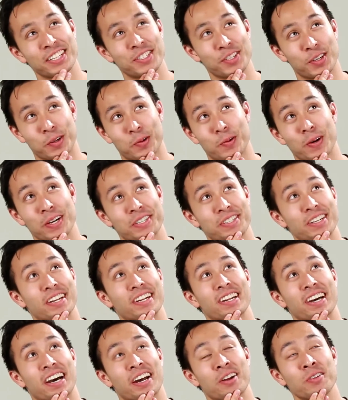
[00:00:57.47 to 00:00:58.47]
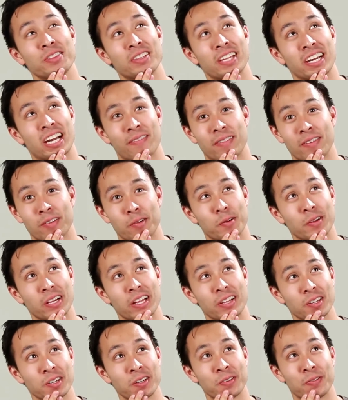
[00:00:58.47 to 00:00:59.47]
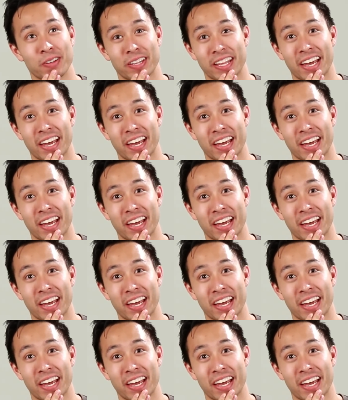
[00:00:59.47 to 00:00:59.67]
that's a good question. I don't think I've ever really looked for